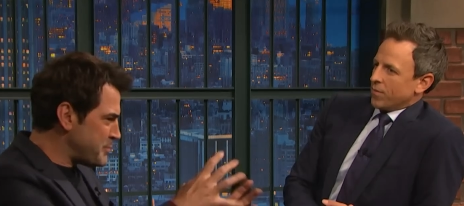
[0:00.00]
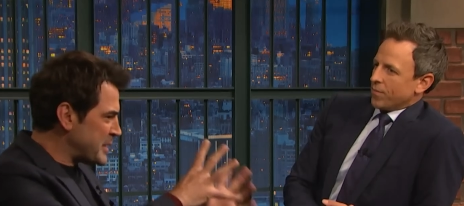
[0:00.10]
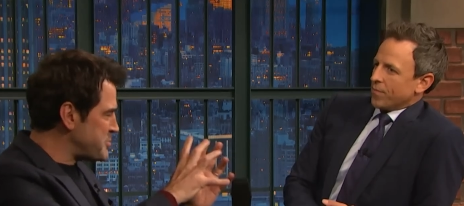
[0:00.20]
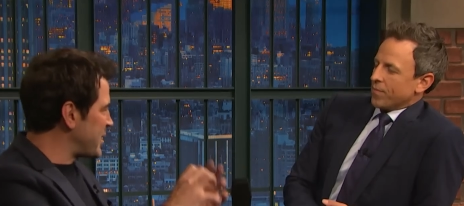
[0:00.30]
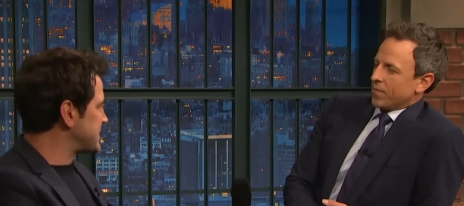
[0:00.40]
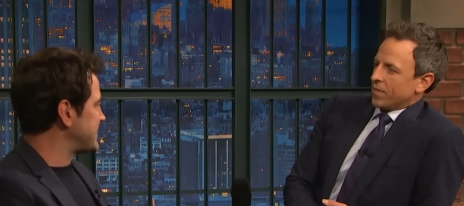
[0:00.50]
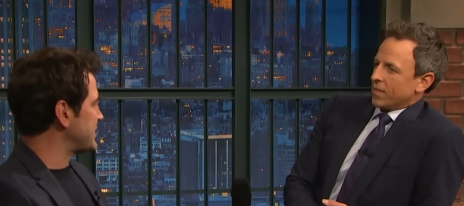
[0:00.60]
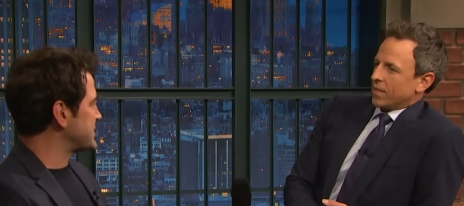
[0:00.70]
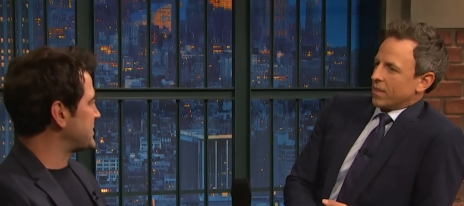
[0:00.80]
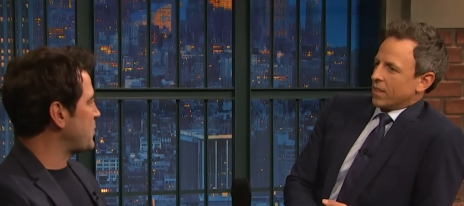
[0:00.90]
Speaker 1: been a big
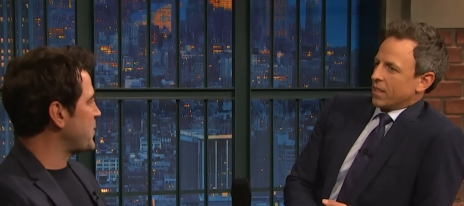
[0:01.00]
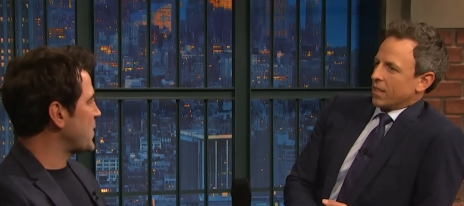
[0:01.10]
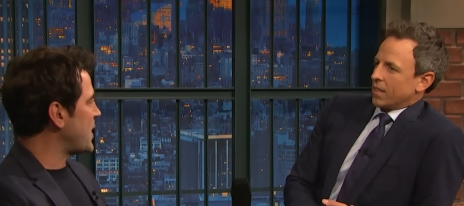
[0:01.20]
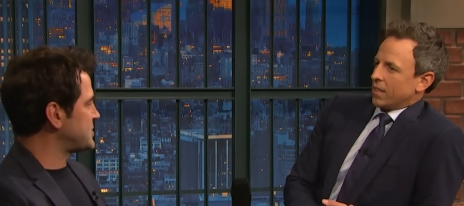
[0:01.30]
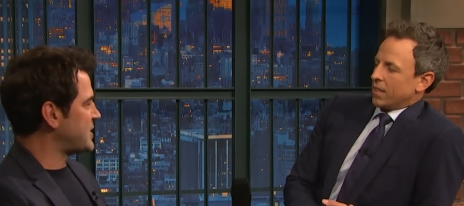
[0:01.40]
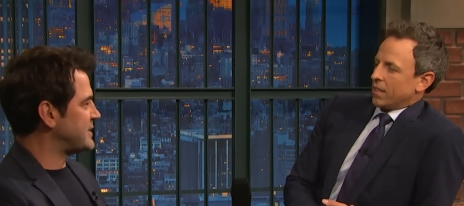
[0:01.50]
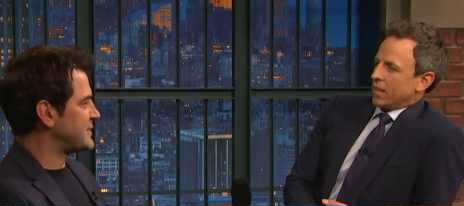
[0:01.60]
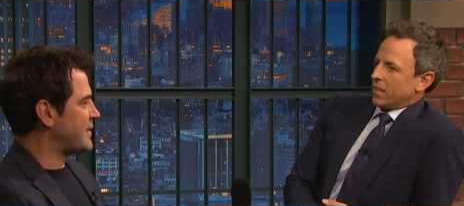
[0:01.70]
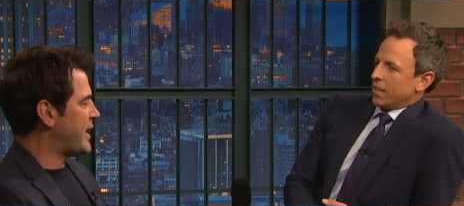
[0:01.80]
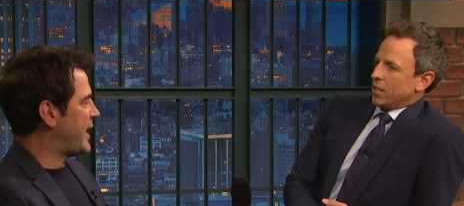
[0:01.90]
deal, so we were all
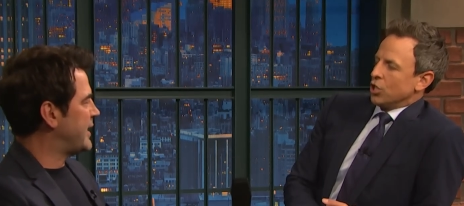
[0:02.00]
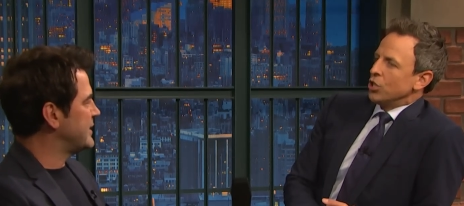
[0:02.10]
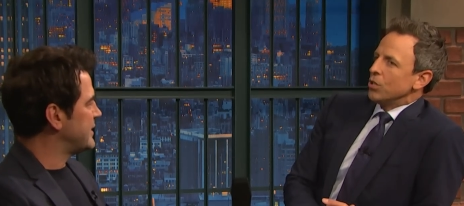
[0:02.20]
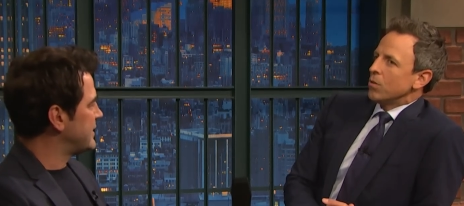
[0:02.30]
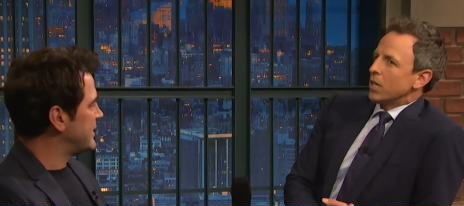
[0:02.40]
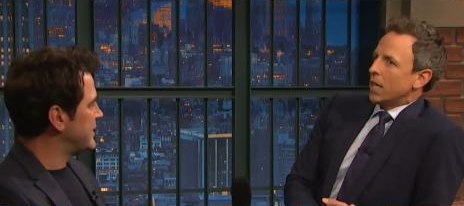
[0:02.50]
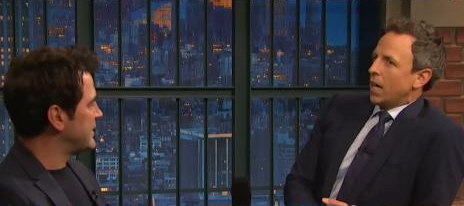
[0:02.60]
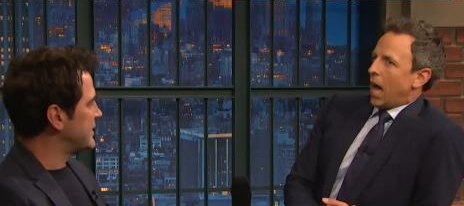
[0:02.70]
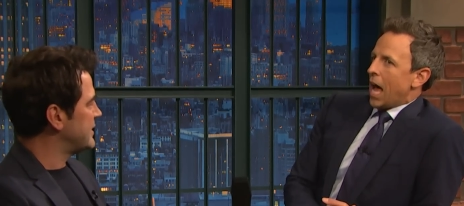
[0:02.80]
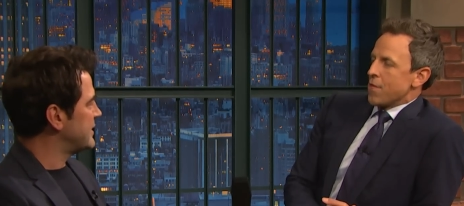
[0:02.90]
chasing that.
Speaker 2: You,
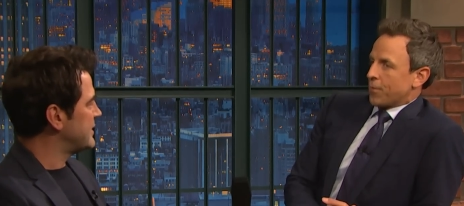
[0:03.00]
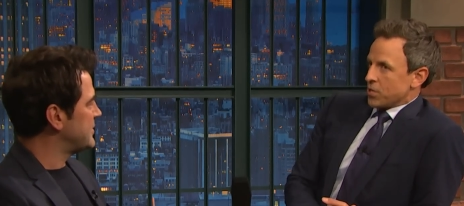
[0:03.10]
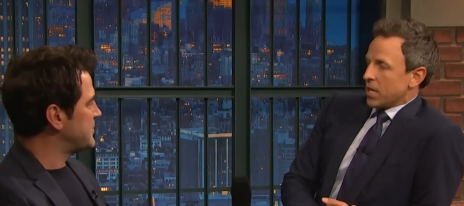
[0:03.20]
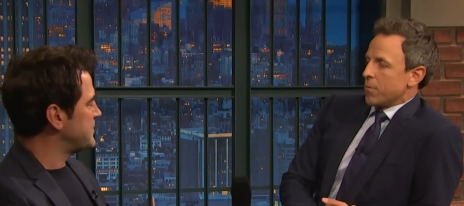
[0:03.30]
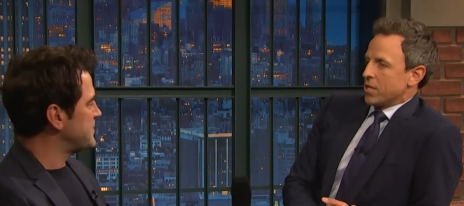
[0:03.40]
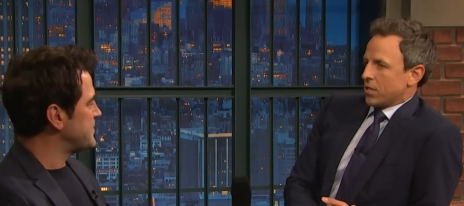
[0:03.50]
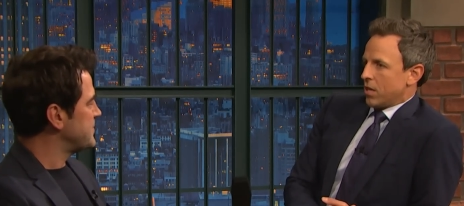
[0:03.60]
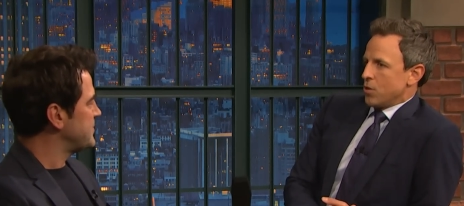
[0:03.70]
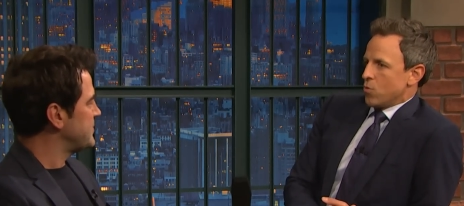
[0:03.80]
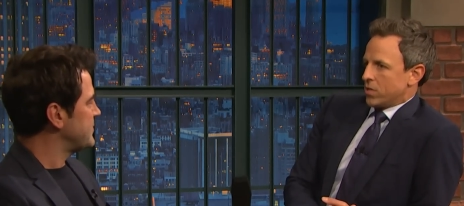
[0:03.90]
uh, I, the first time I saw
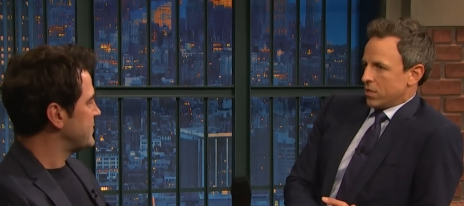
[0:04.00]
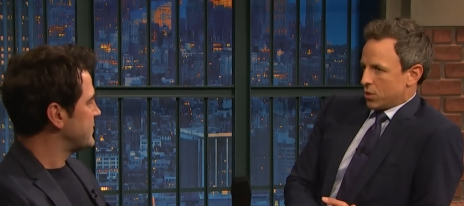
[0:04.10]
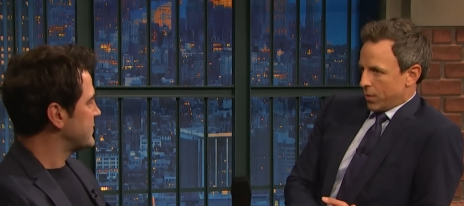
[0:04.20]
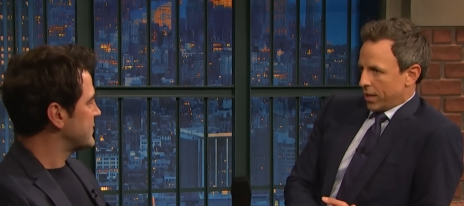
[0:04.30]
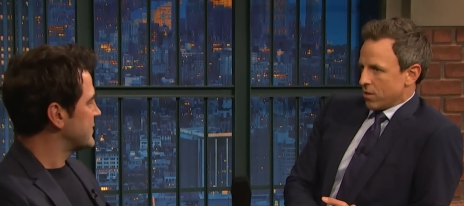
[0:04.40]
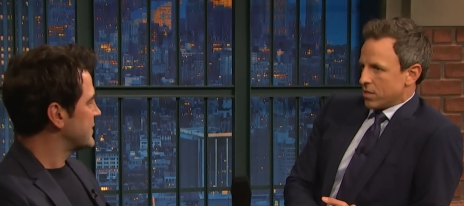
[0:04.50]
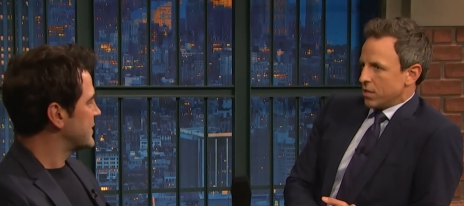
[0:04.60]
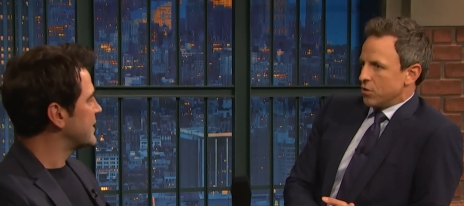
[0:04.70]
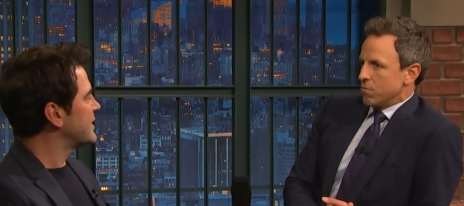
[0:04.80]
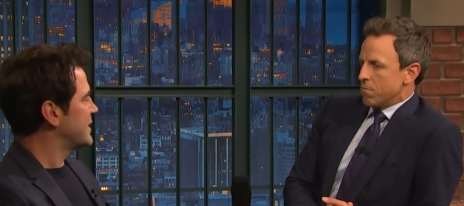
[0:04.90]
you was in Swingers.
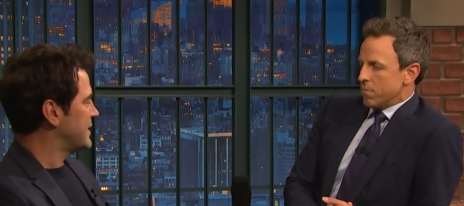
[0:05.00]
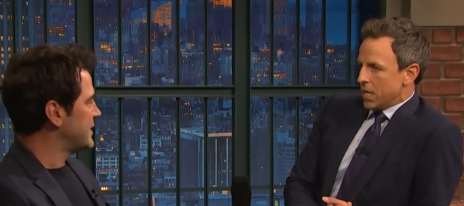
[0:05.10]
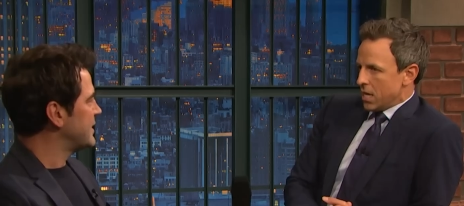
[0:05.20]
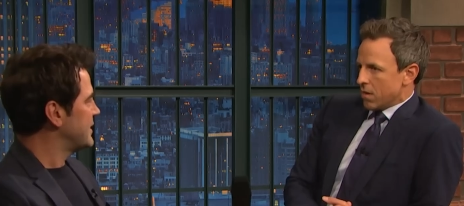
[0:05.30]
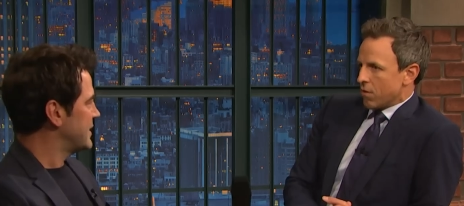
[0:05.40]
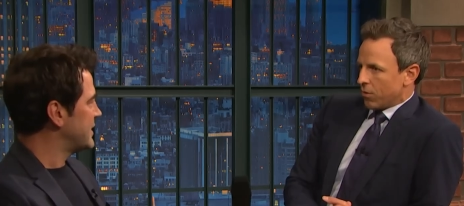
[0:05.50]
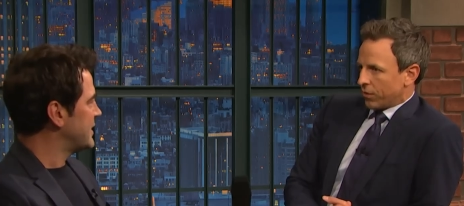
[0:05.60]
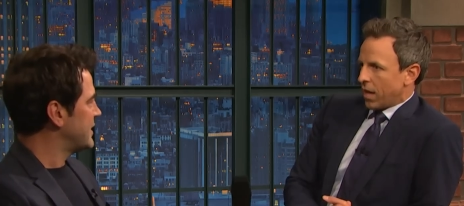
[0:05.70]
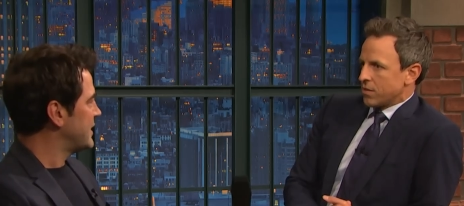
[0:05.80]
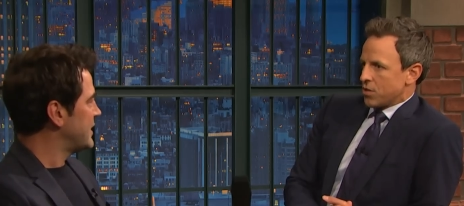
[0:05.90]
Did you meet those
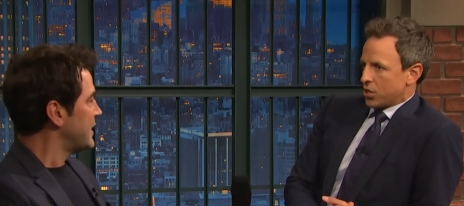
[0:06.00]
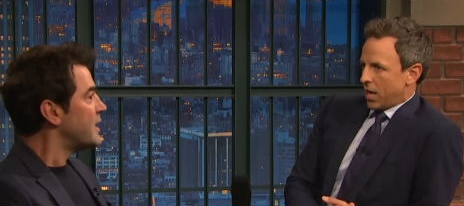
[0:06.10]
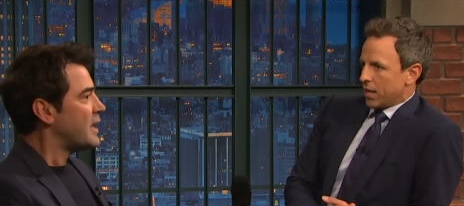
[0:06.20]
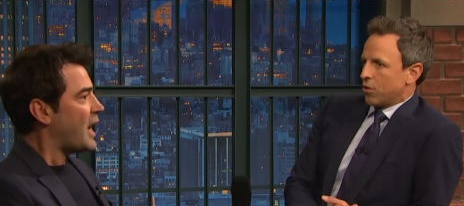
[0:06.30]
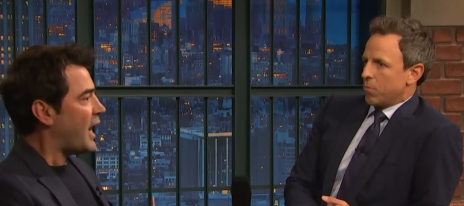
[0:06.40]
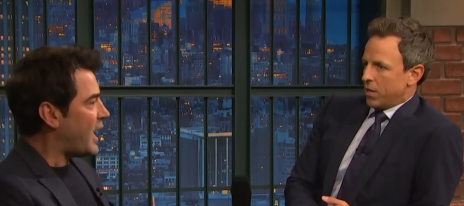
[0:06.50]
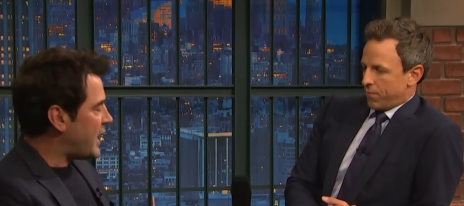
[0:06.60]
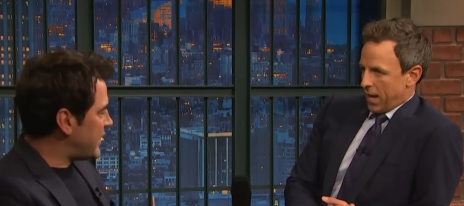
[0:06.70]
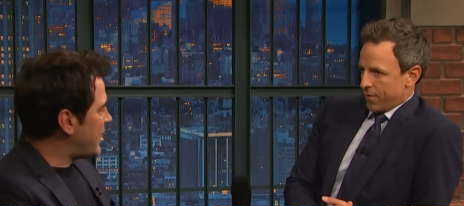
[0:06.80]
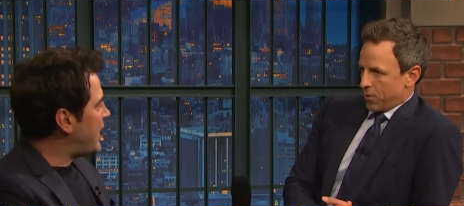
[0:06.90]
guys in Chicago? Did you meet
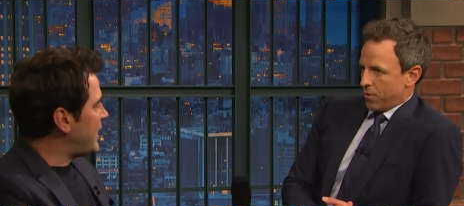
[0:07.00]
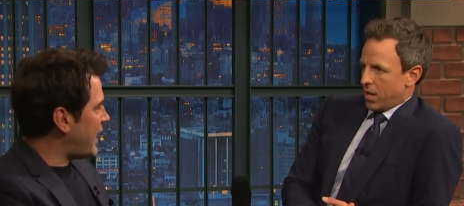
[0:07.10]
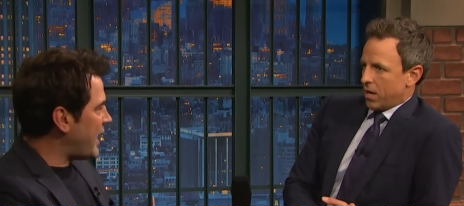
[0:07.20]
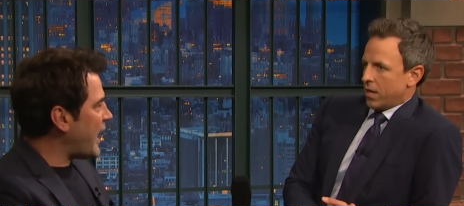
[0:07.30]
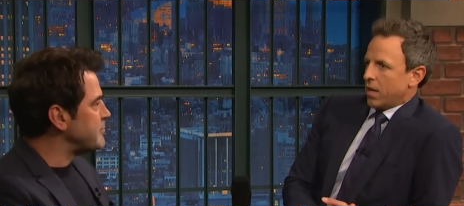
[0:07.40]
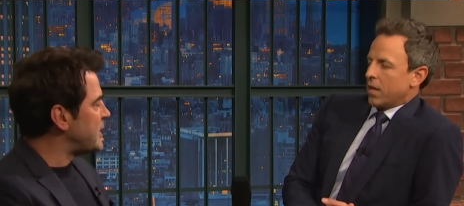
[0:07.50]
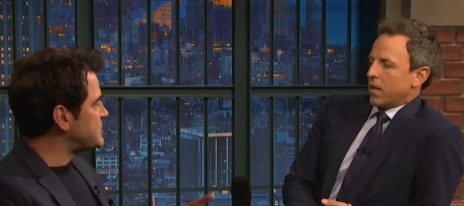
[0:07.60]
Favreau there?
Speaker 1: I met